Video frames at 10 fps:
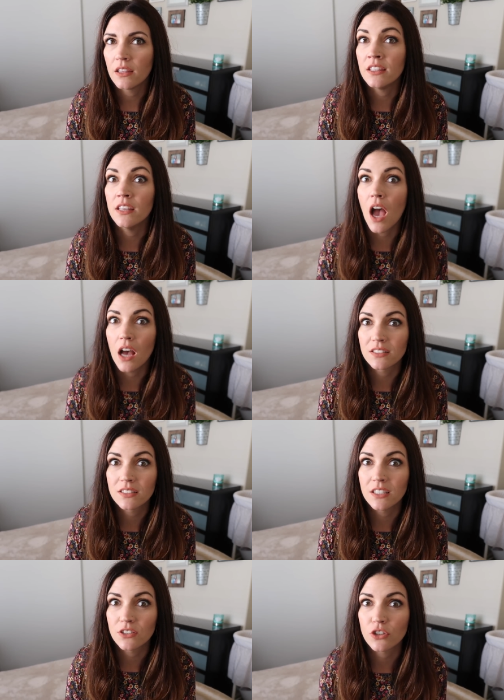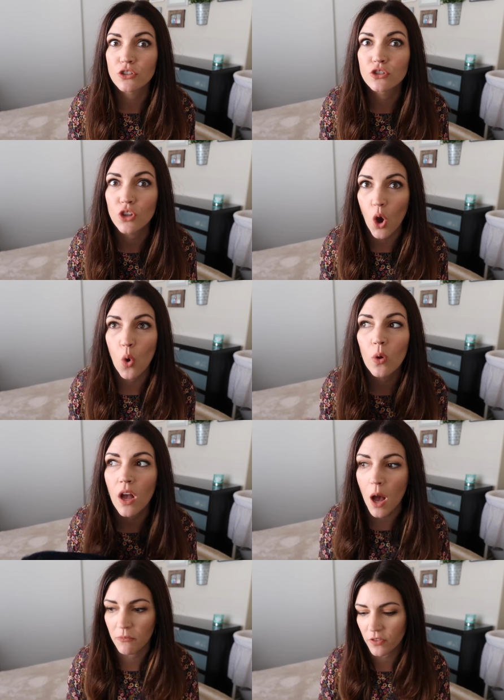yes, these are so
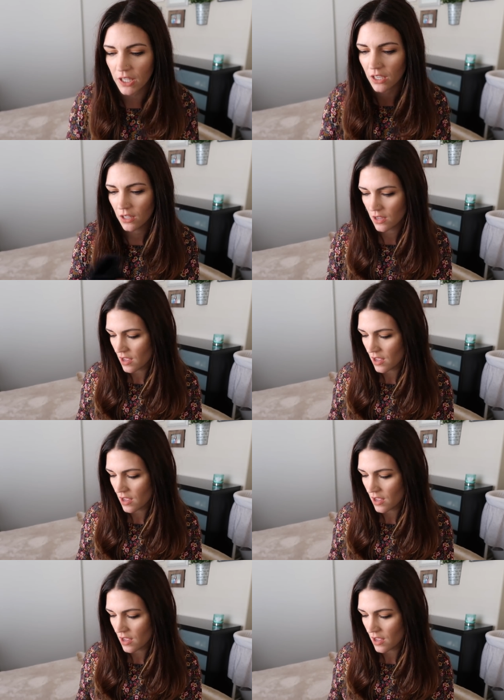comfy.